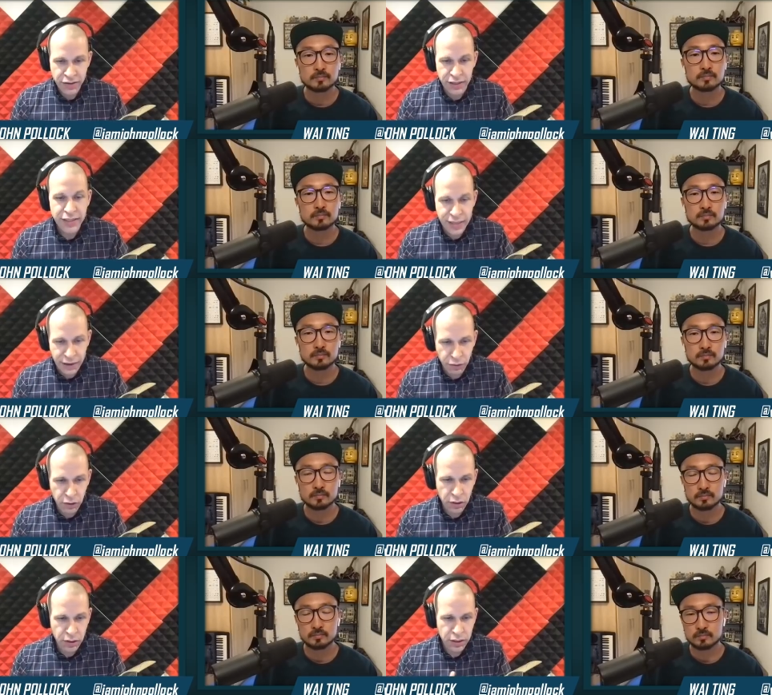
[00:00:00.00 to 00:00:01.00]
Speaker 1: uh,
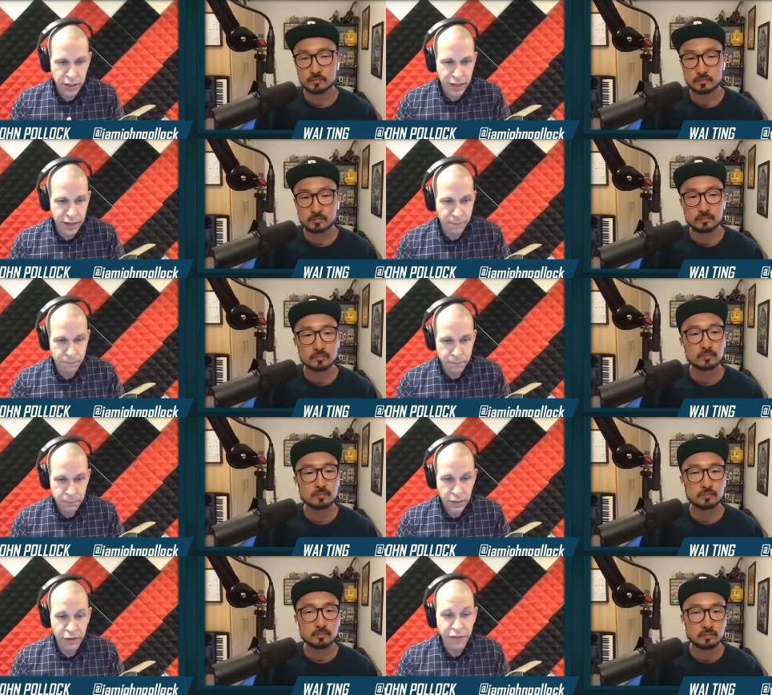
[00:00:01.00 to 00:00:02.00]
several um,
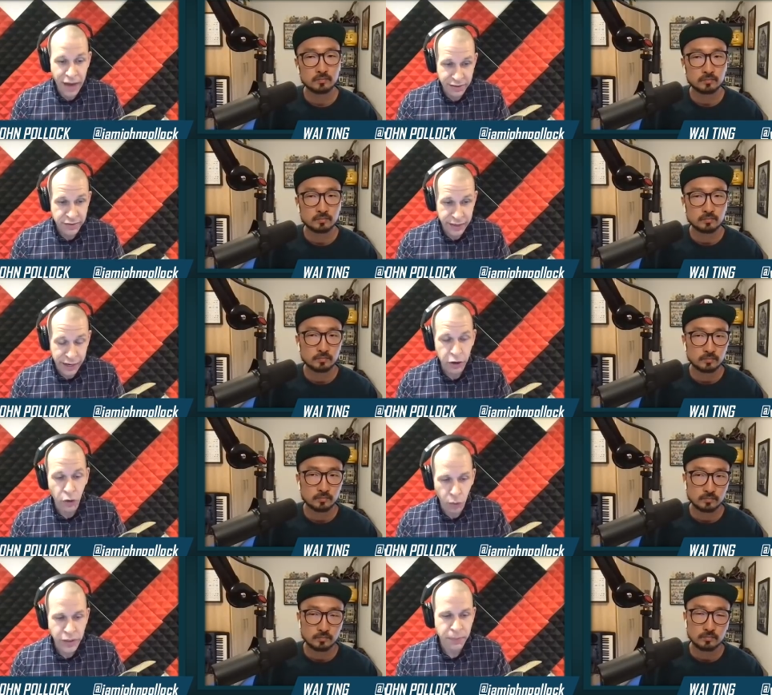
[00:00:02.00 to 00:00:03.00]
events. They are
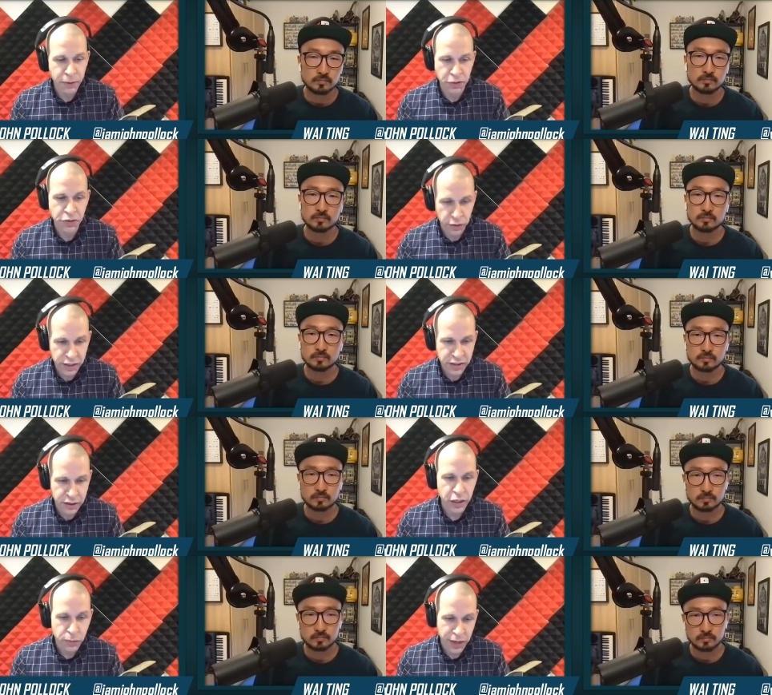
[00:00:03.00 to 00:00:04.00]
going to be returning to
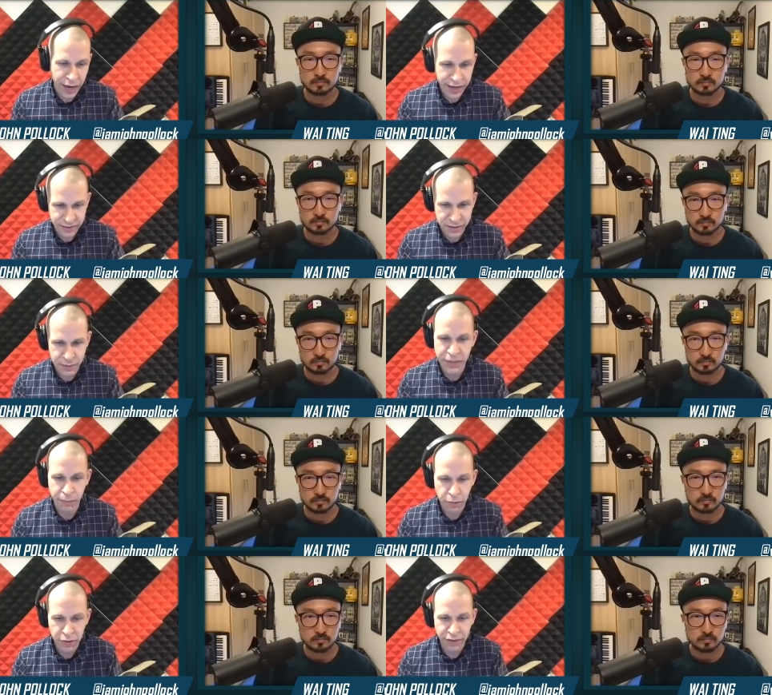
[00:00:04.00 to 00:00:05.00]
the UK in
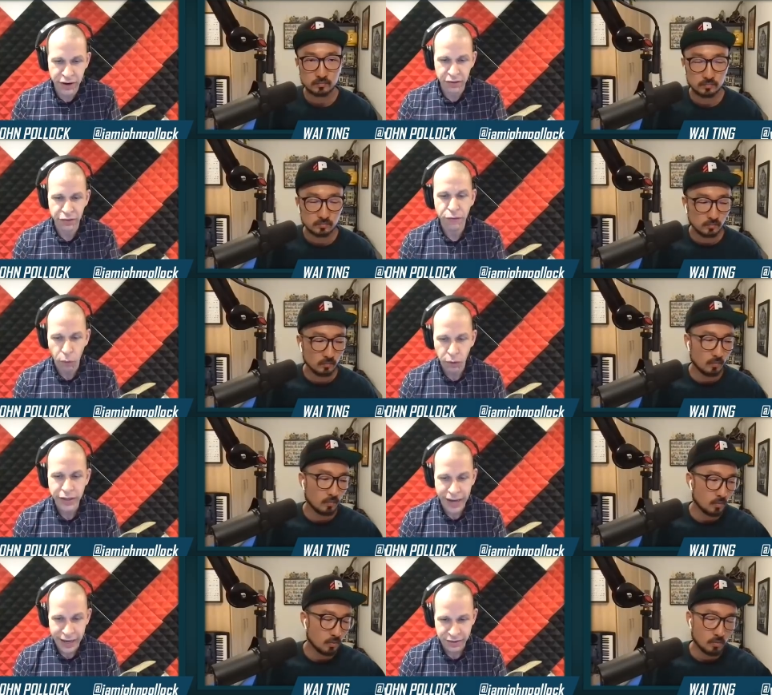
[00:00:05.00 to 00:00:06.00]
September. They've announced four
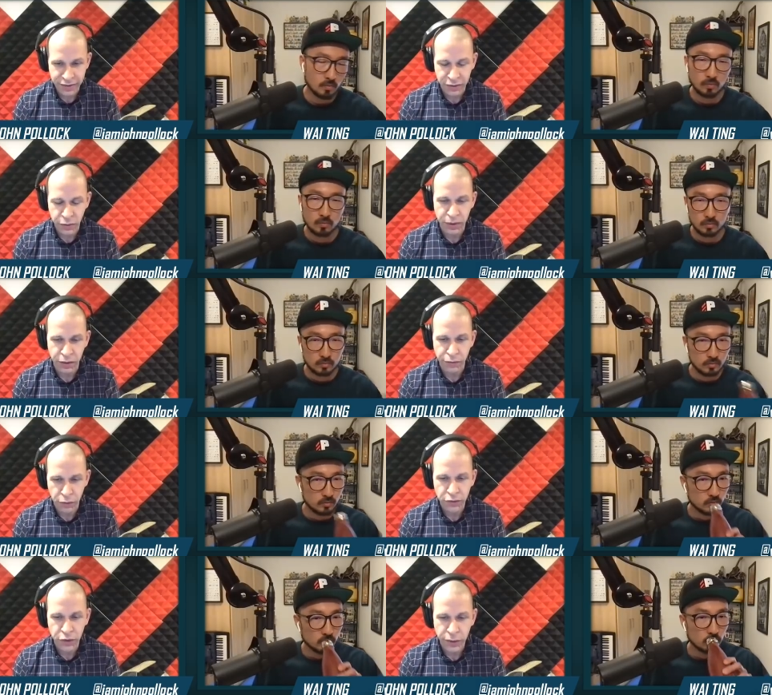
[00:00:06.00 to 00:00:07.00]
dates. This will be their
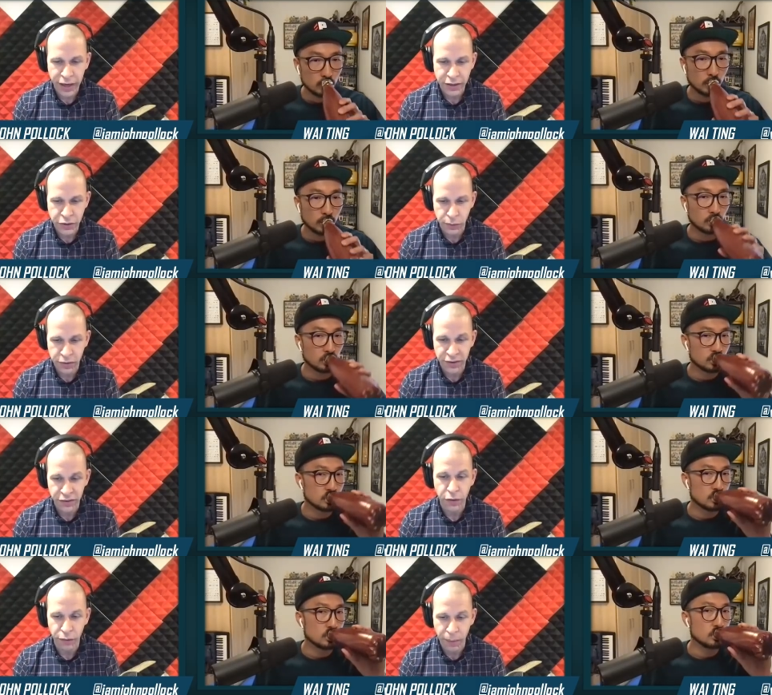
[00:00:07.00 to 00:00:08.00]
first UK tour since
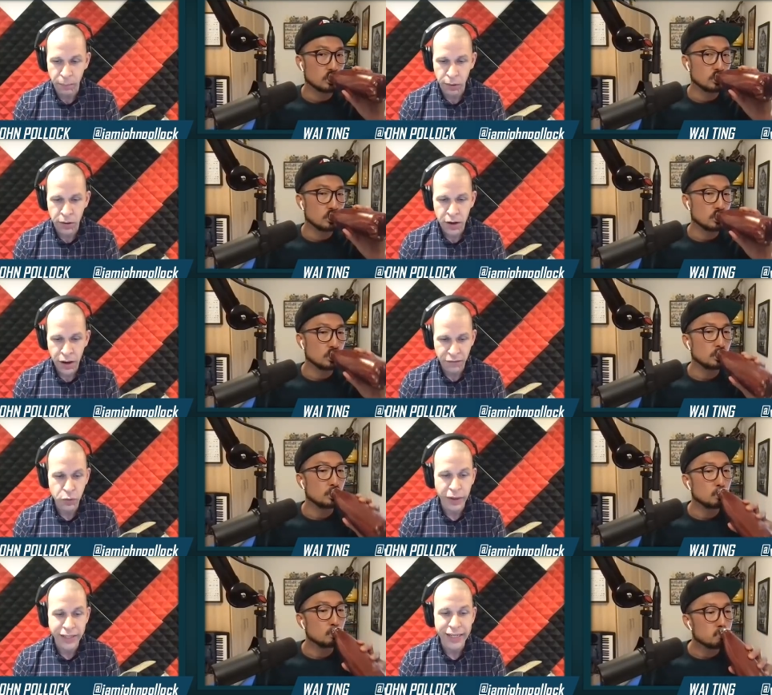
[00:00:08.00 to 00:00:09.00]
November of
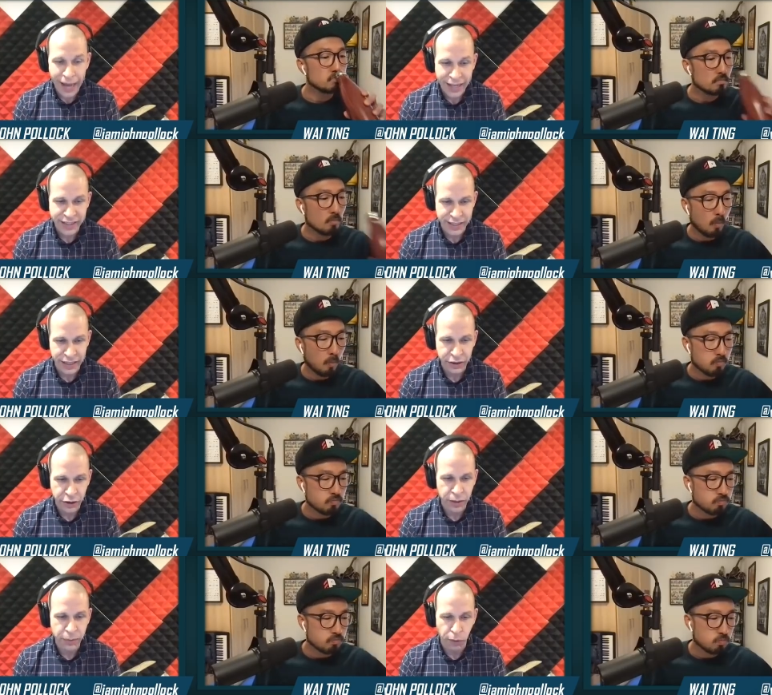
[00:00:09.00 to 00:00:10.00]
2019. They're going
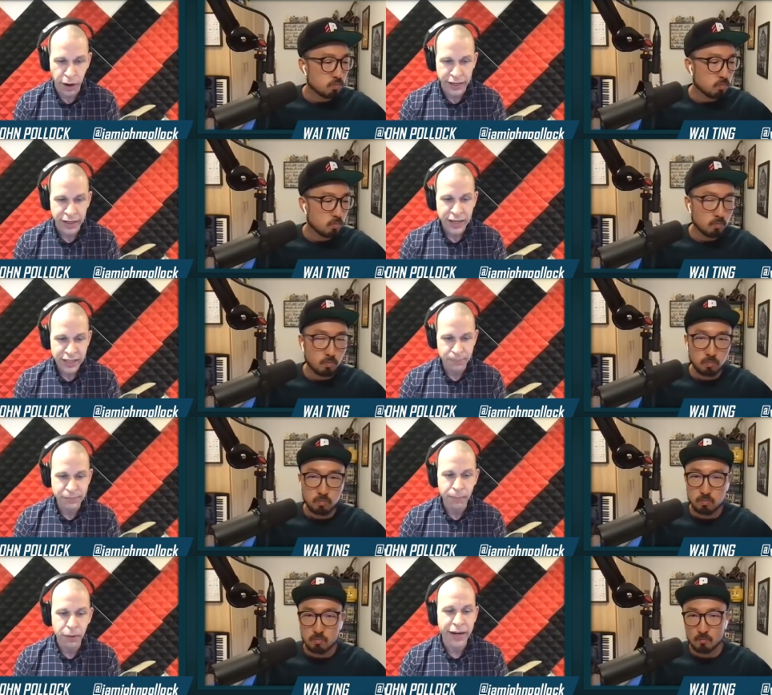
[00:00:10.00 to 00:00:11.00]
to be running
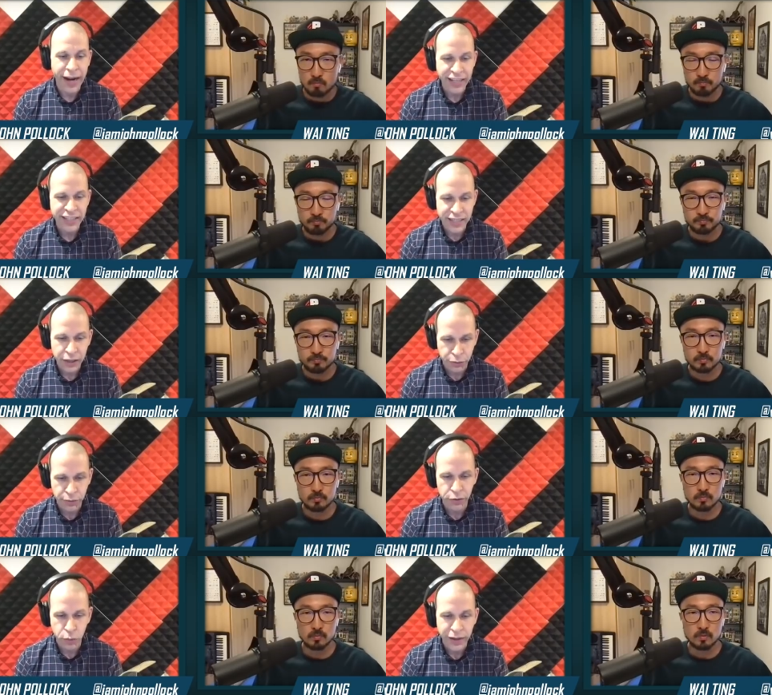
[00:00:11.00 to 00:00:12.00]
September 19th through the
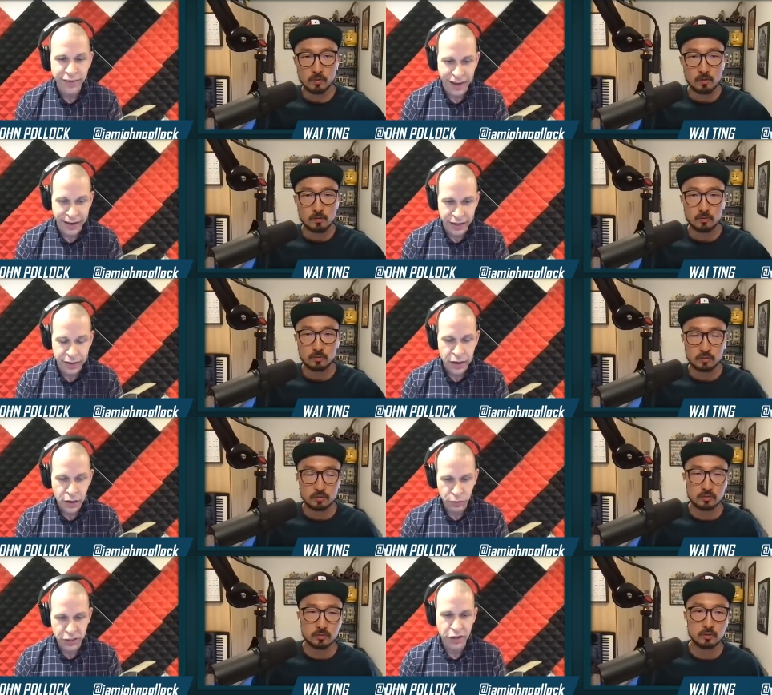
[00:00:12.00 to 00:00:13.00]
22nd
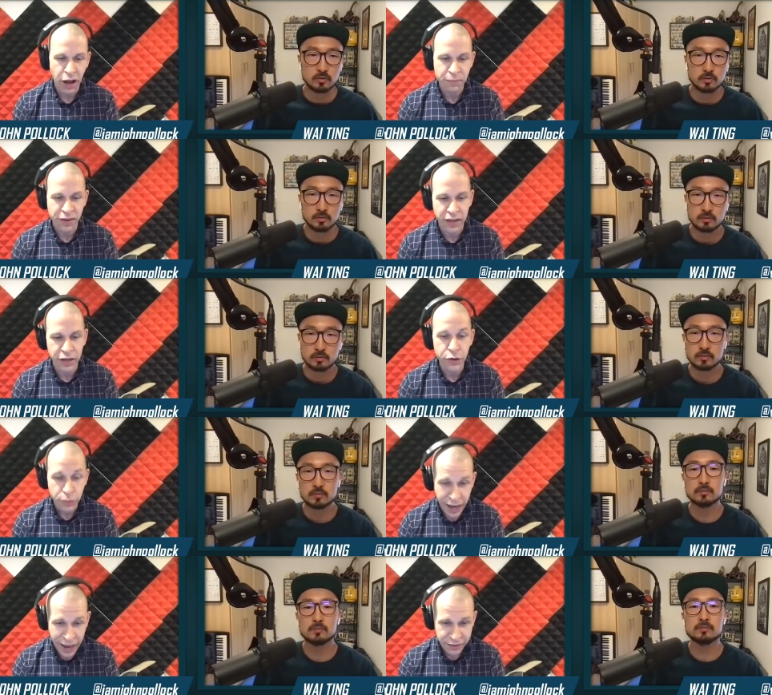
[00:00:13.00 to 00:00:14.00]
with stops in
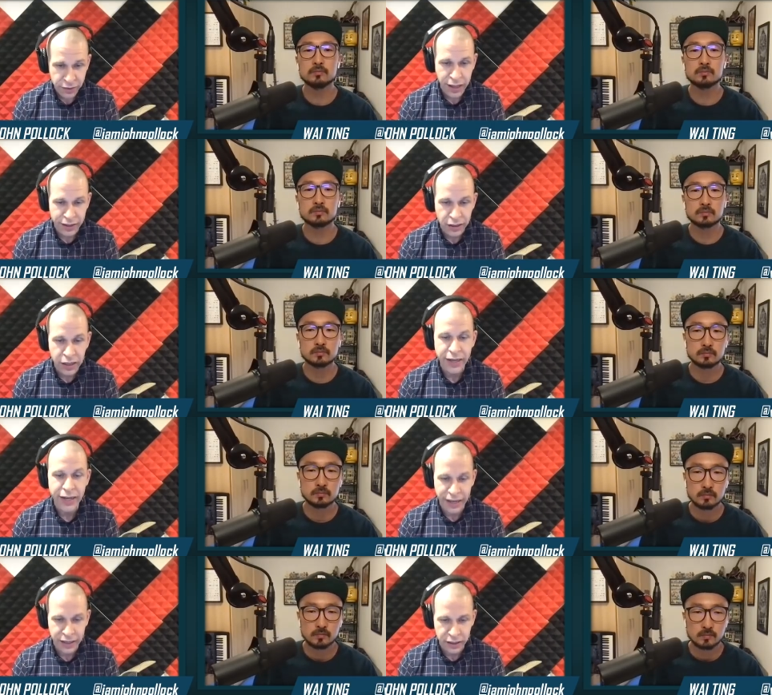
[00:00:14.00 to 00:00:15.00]
Newcastle and London,
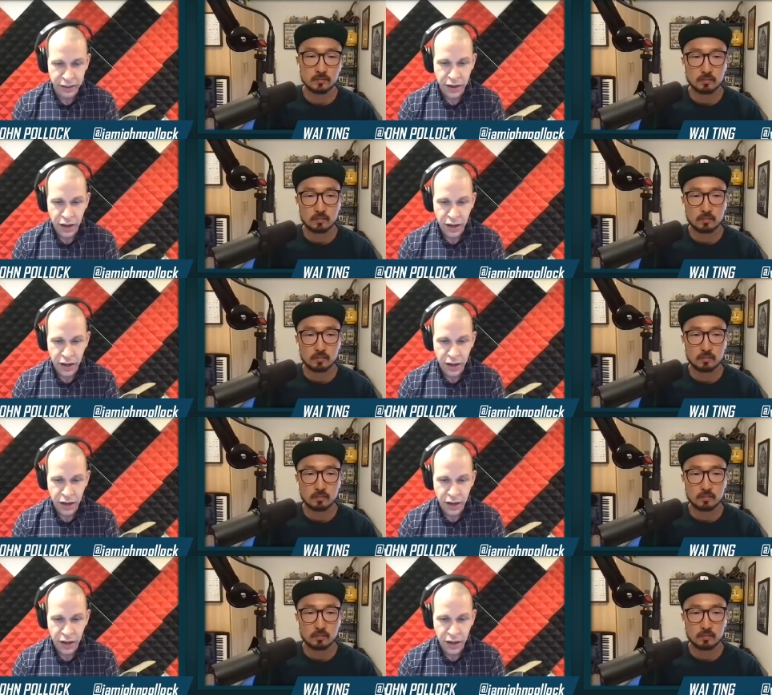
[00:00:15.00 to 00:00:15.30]
England,